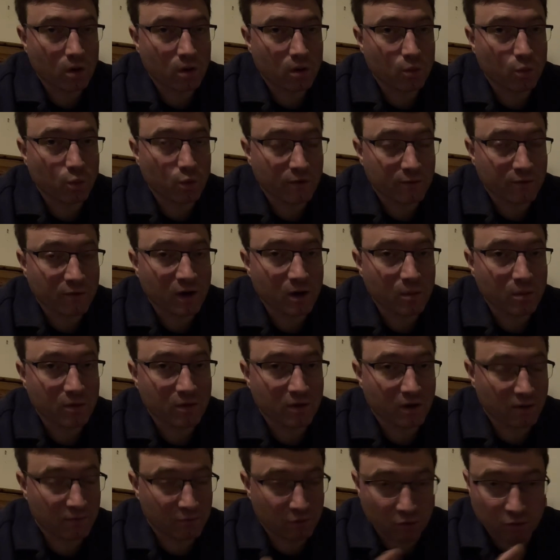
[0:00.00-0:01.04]
wood fiber
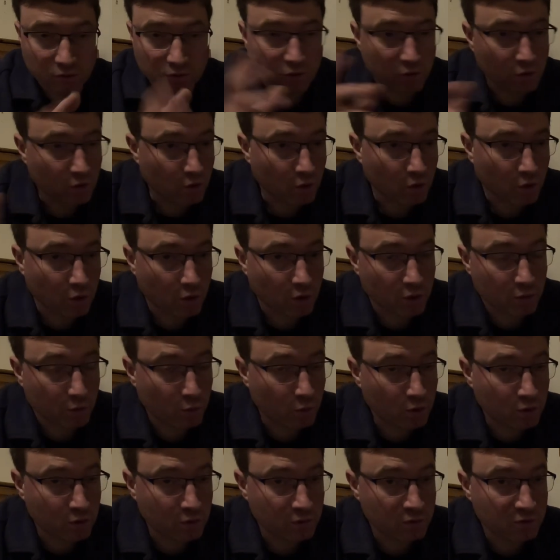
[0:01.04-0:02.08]
that I've used on the
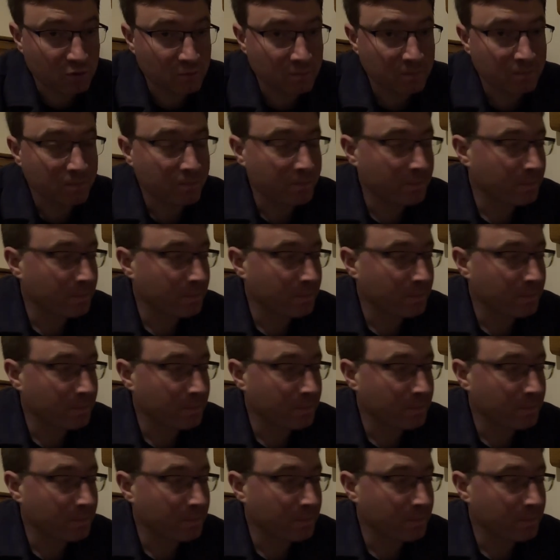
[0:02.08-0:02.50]
walls.